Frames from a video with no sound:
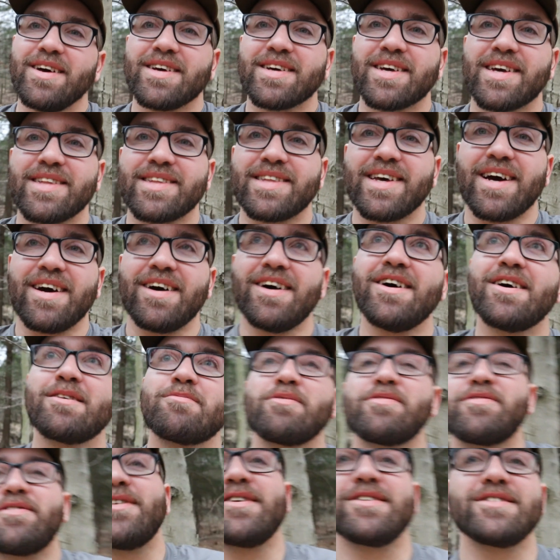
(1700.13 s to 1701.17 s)
Get that hung
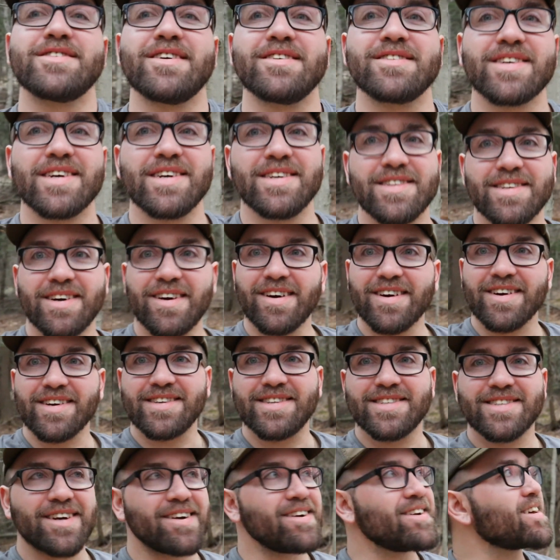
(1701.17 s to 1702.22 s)
before it starts getting dark. It's
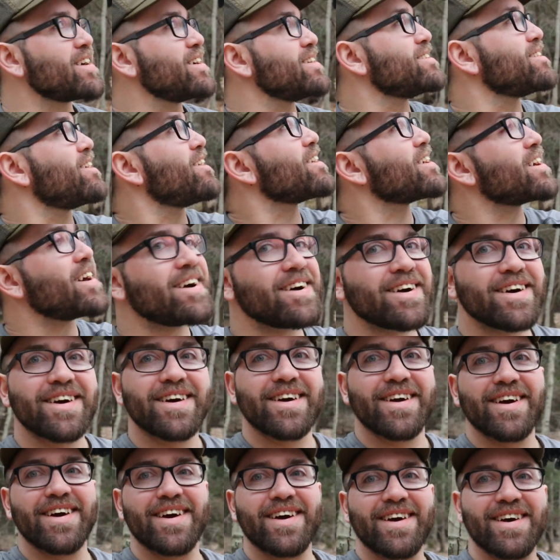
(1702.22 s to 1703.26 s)
starting to get dark out
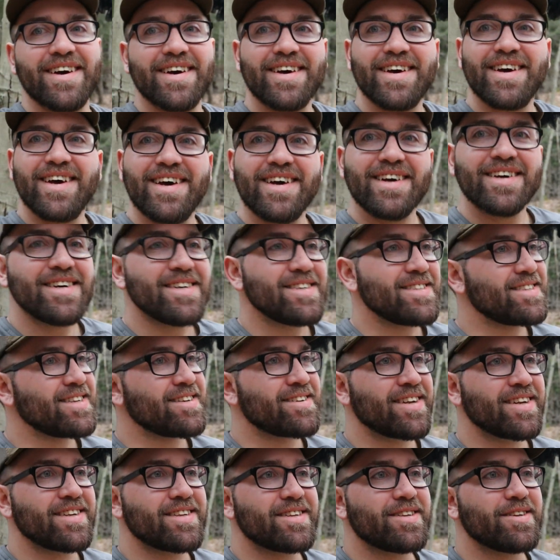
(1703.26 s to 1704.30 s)
here. Still
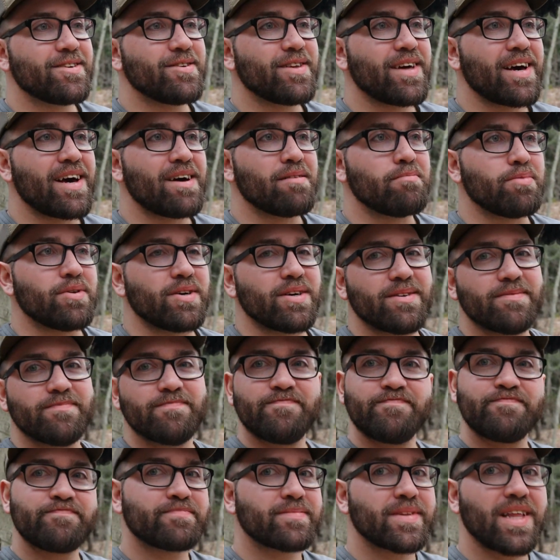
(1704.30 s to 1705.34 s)
need to do that, but
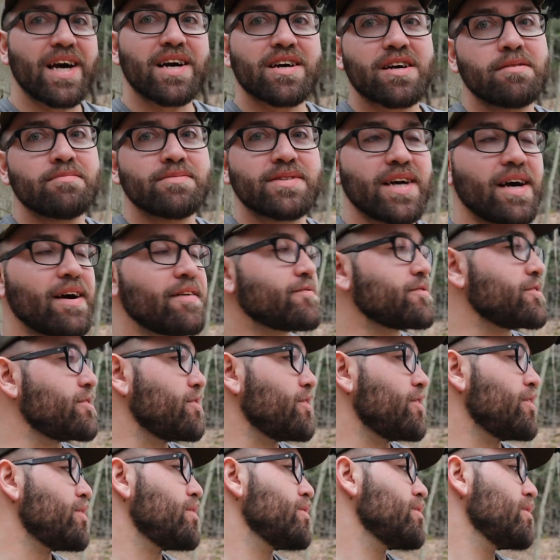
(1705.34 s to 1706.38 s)
that comes
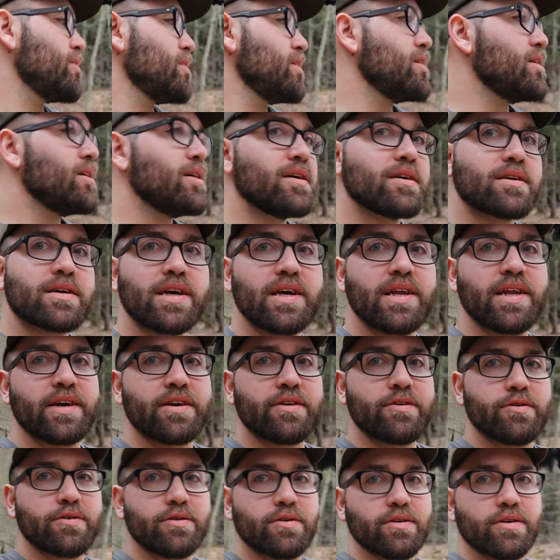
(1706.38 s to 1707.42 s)
after getting
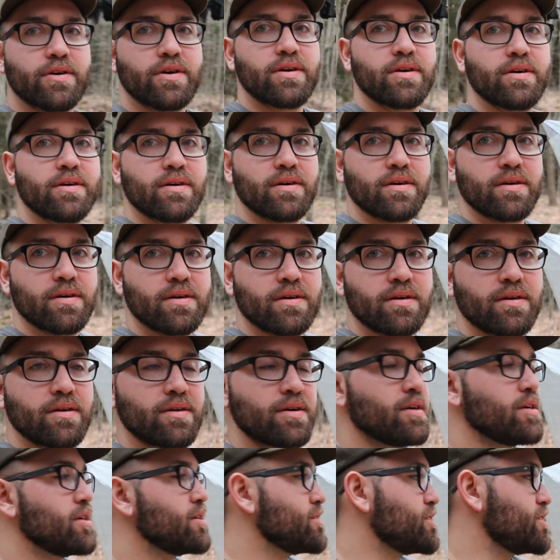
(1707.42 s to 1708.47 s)
your
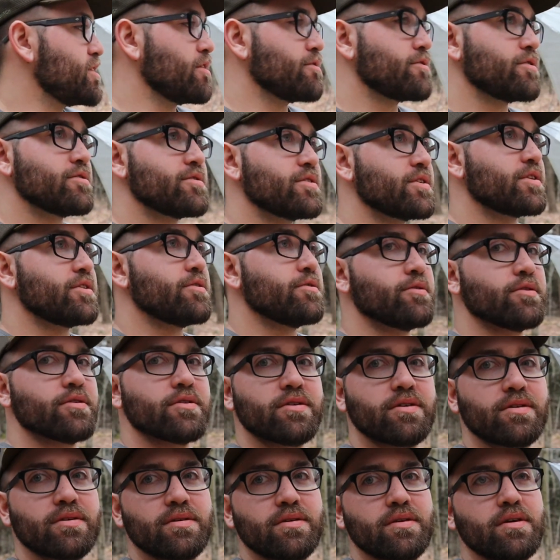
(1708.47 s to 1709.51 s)
shelter secure.
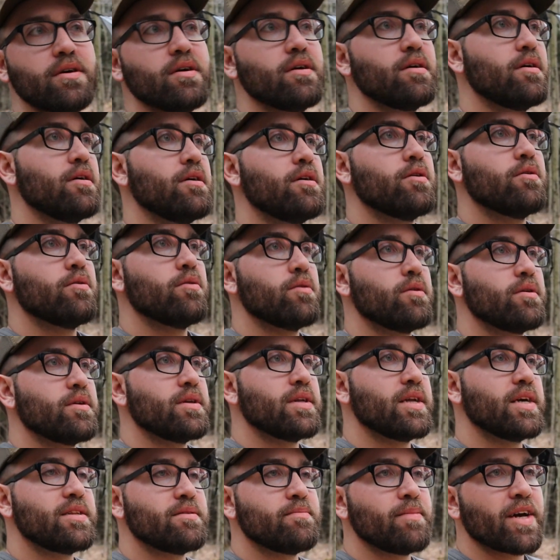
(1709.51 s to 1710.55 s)

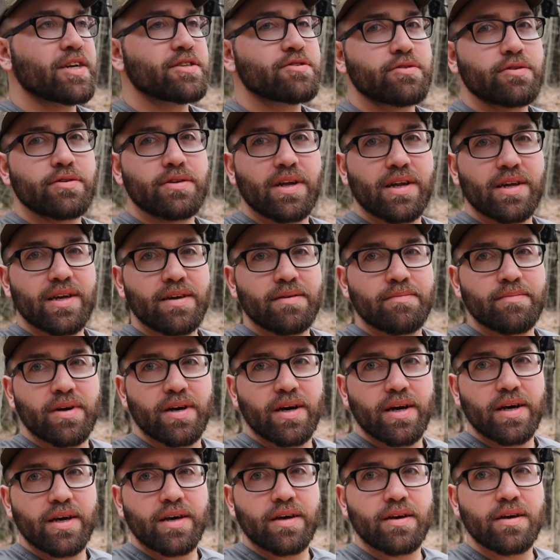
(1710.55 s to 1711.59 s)
Need to make sure that I get
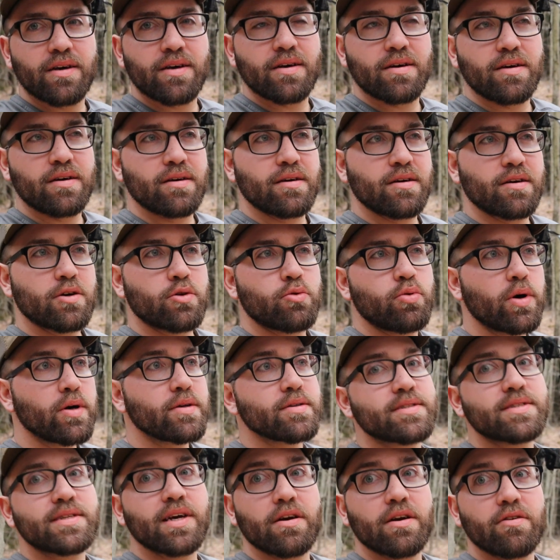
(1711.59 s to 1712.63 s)
my
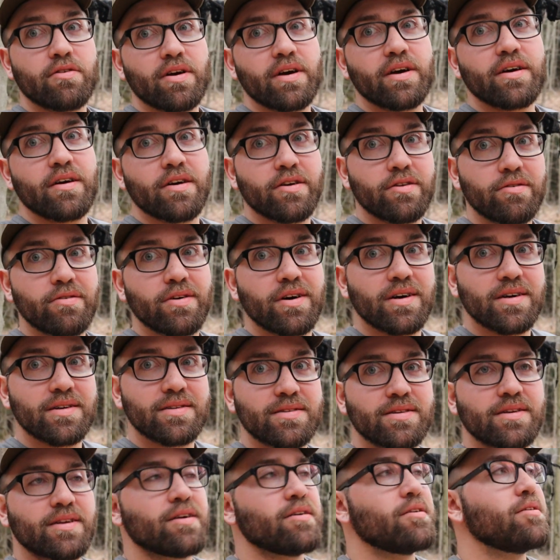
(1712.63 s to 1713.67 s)
quilt set right, otherwise,
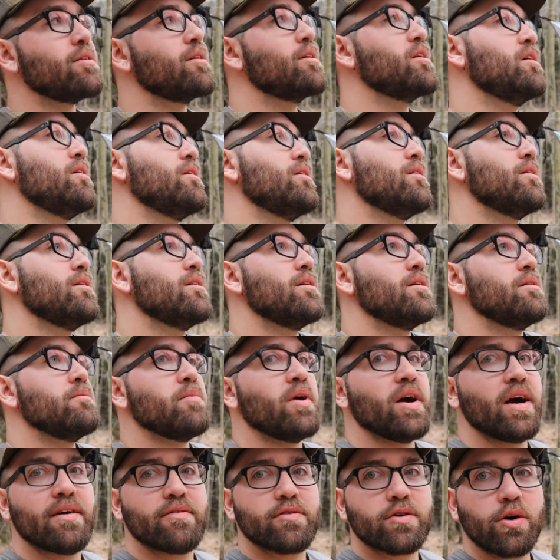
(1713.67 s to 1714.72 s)

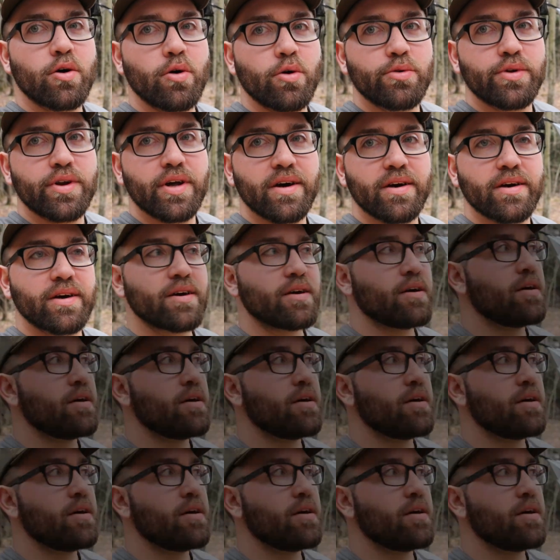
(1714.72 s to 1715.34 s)
might have a cold night.